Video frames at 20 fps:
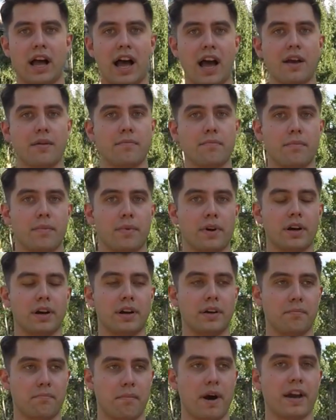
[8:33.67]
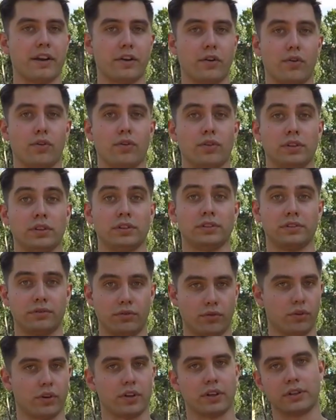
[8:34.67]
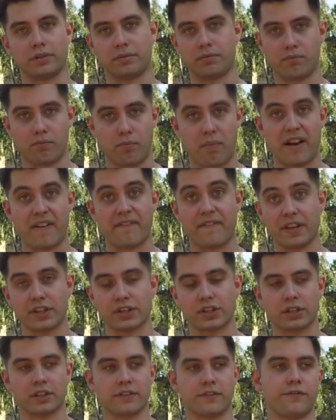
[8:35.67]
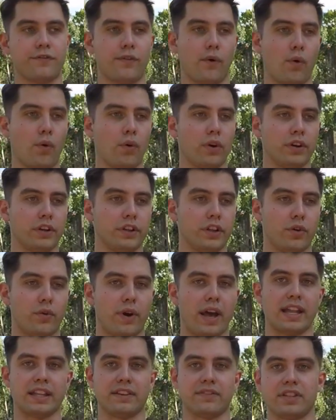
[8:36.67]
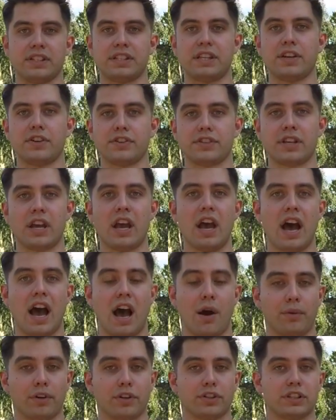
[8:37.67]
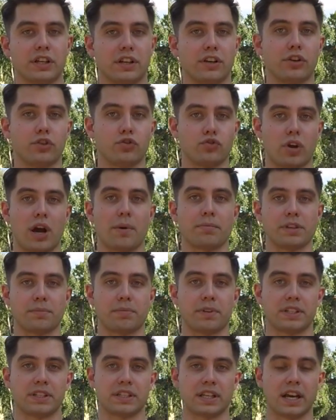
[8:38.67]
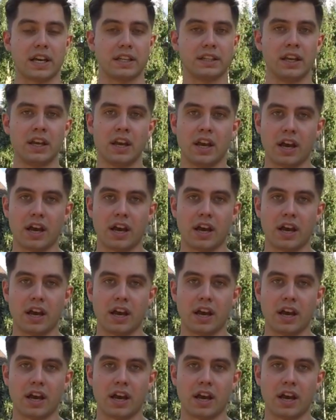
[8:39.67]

I'm my goal or my vision for end of this year is I want to start a dropshipping site.